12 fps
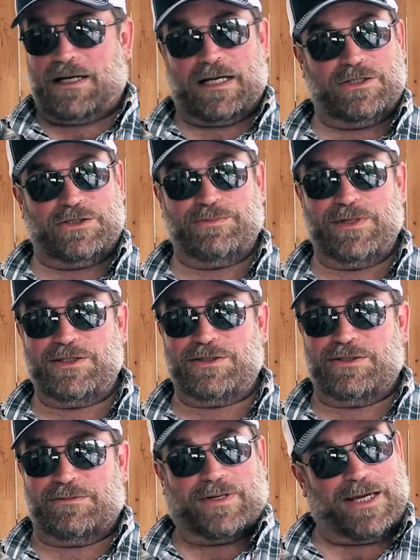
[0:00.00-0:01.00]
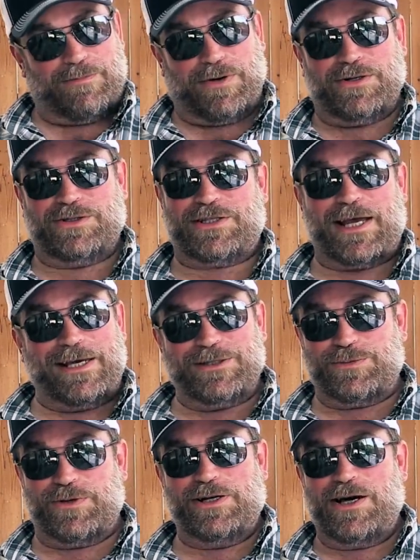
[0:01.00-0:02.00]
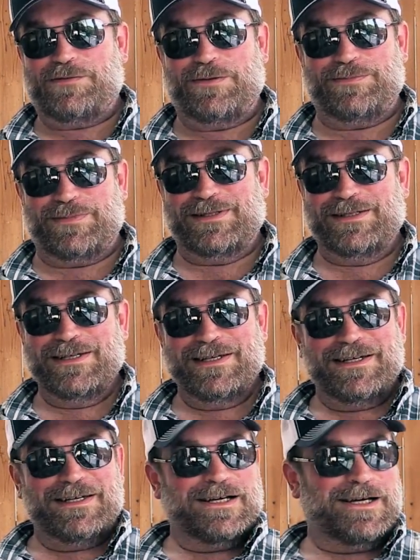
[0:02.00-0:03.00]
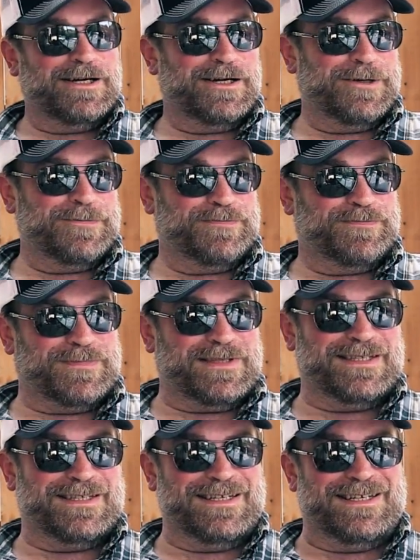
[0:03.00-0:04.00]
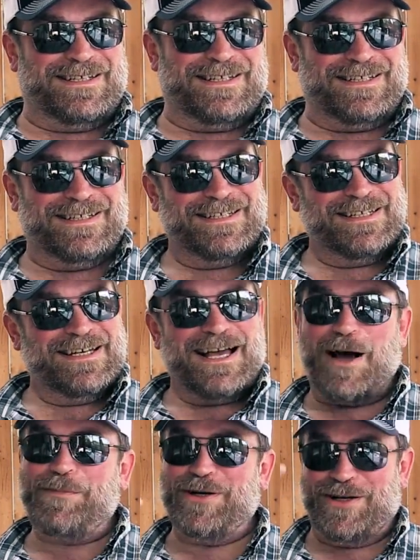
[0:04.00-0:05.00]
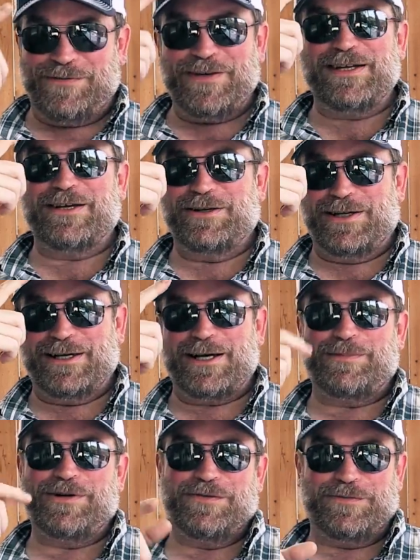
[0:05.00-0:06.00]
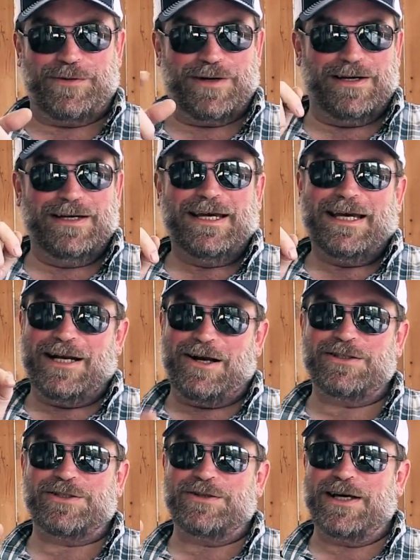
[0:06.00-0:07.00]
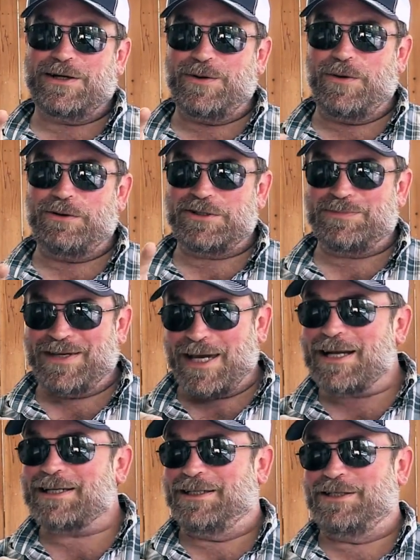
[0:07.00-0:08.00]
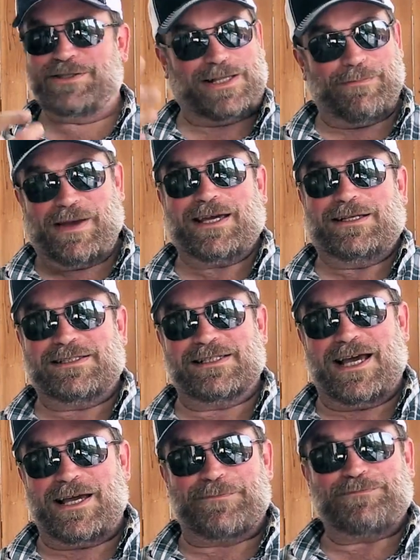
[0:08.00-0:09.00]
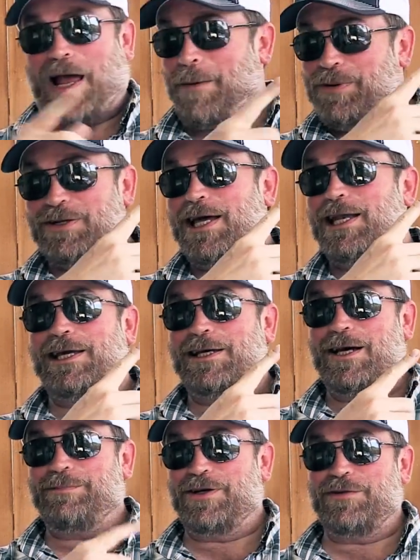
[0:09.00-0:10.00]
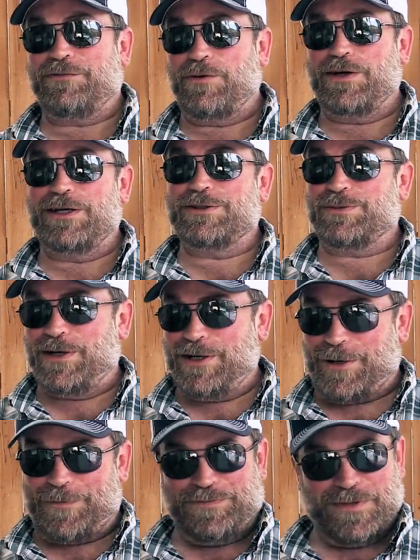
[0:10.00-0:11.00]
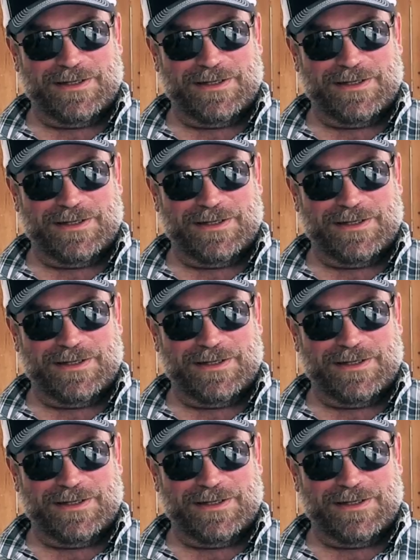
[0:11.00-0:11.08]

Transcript: I just mentioned them. Hamburger steaks, one of them. I put a video link up here for you. And also that corner spaghetti dish that I'm making tonight. I put that link up here for you as well.